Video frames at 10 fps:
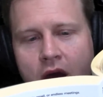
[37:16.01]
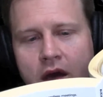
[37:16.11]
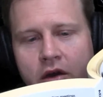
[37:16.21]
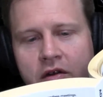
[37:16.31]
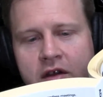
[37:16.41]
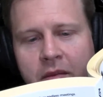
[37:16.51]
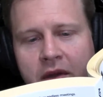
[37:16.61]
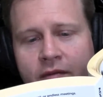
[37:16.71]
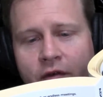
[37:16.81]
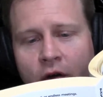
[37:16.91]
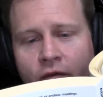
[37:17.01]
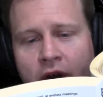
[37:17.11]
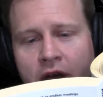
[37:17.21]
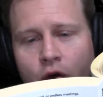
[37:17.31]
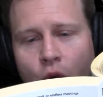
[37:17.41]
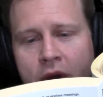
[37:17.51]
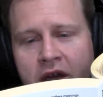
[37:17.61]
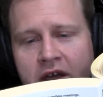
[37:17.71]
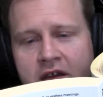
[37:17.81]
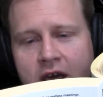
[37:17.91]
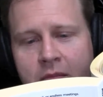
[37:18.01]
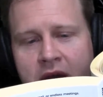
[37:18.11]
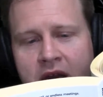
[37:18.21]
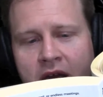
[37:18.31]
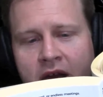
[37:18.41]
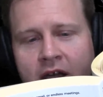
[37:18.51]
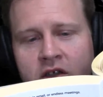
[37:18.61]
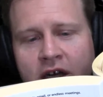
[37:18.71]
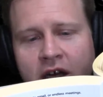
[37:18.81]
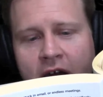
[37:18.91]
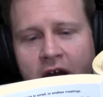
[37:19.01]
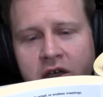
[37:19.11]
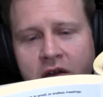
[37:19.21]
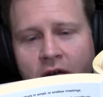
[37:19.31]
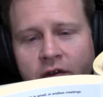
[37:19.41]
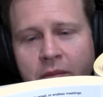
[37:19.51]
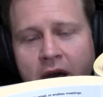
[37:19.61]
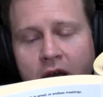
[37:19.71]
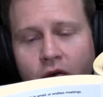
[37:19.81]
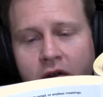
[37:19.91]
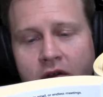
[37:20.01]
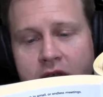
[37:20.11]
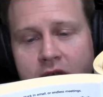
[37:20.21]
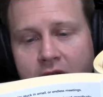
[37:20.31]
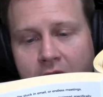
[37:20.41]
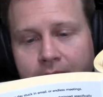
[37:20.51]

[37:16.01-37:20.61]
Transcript: It could simply involve running your weekly team meeting and tracking actions off the back of your decisions.